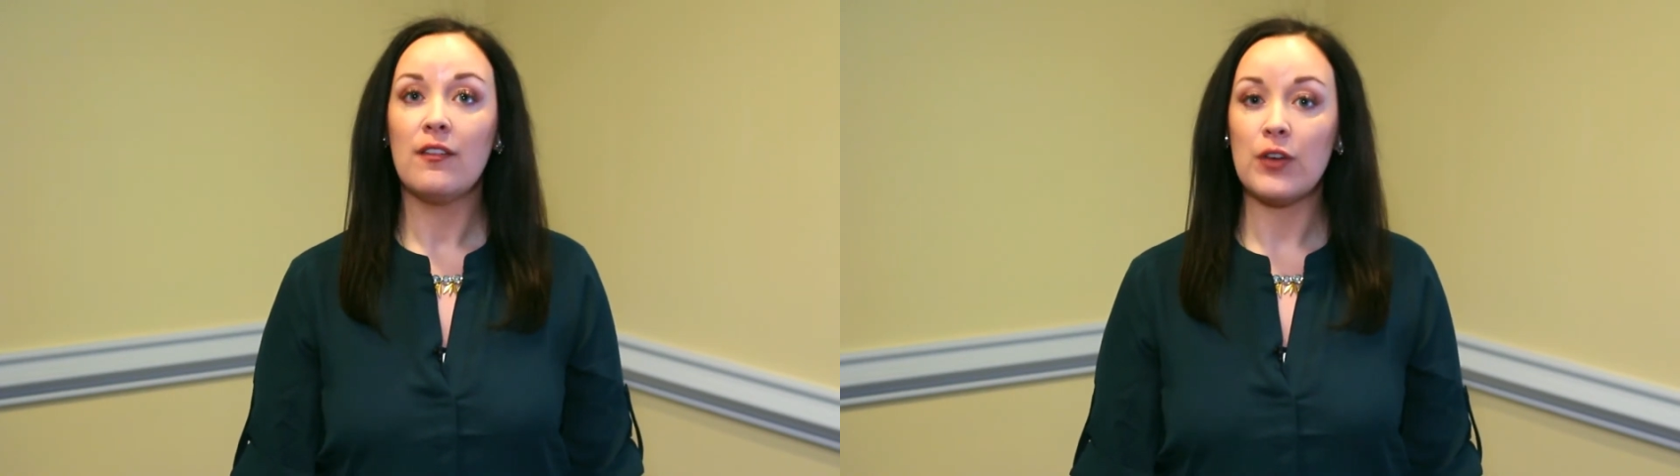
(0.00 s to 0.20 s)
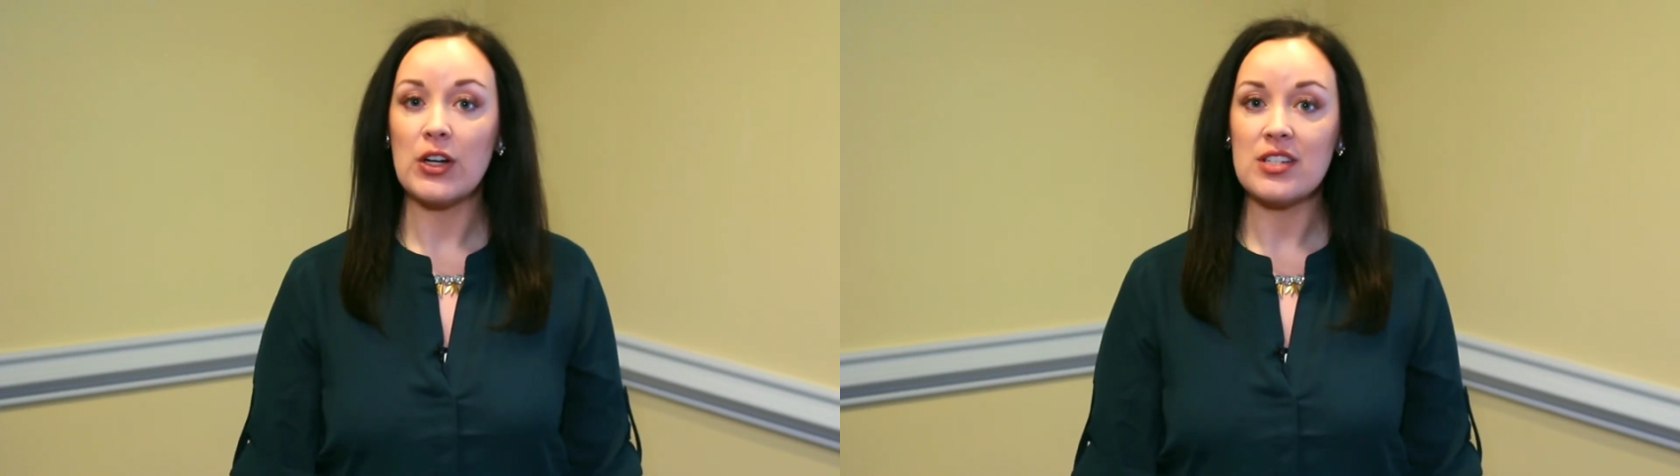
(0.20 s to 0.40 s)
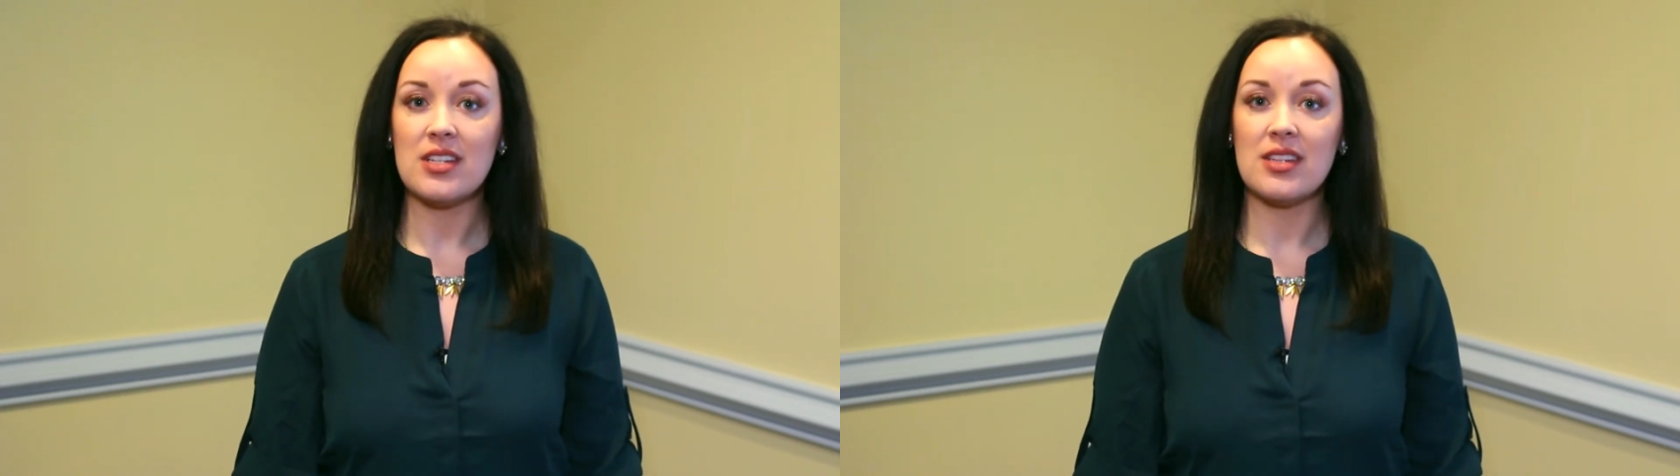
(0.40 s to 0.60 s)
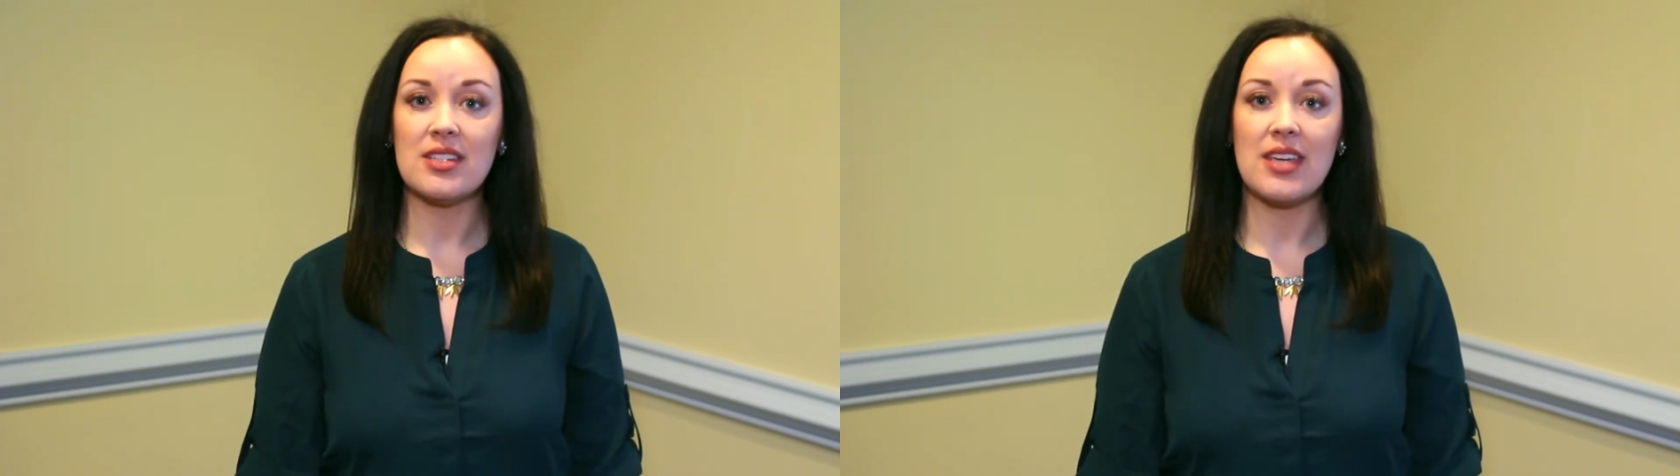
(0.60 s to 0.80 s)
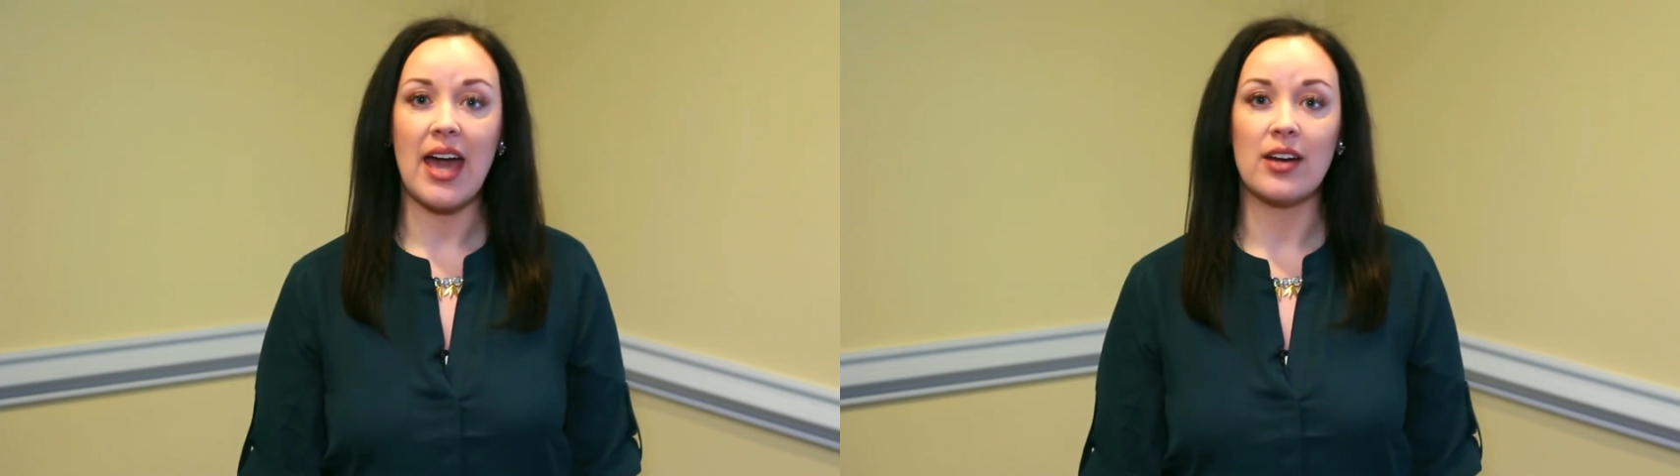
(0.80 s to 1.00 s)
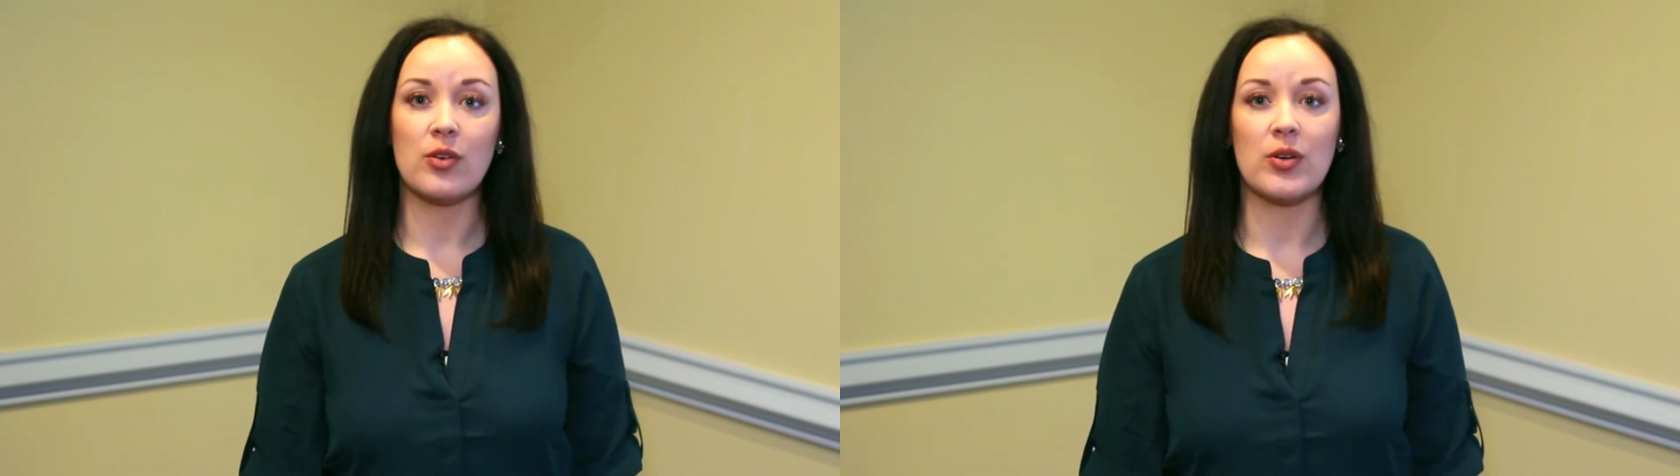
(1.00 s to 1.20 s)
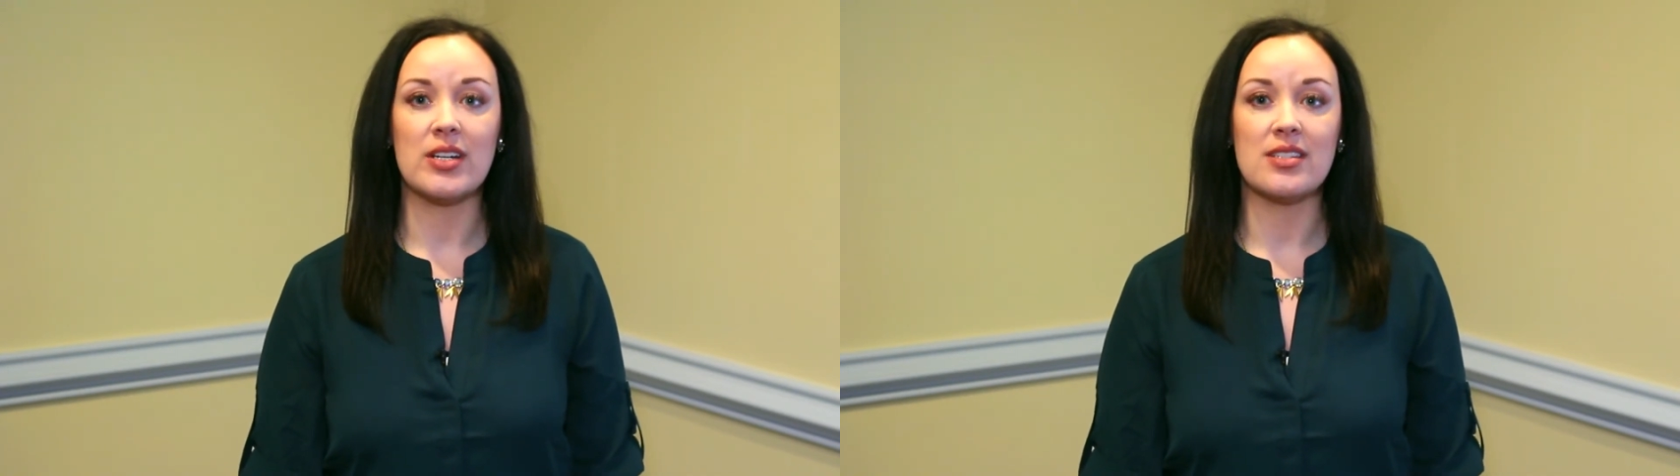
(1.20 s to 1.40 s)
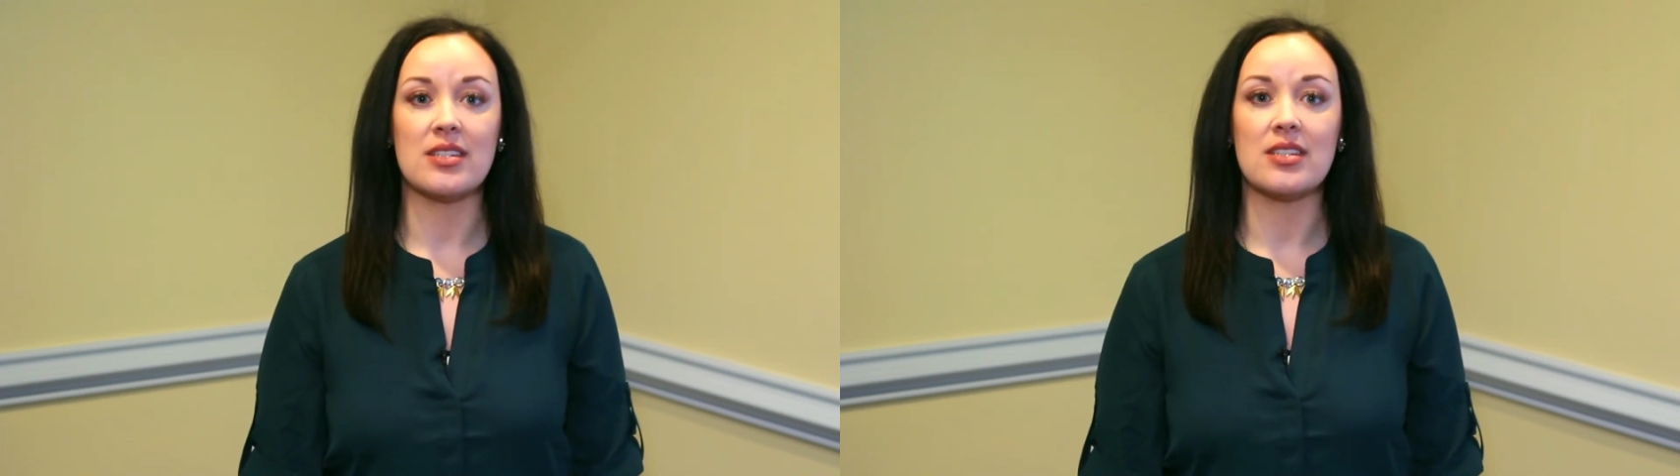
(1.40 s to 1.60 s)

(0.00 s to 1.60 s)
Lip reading: First in this category is the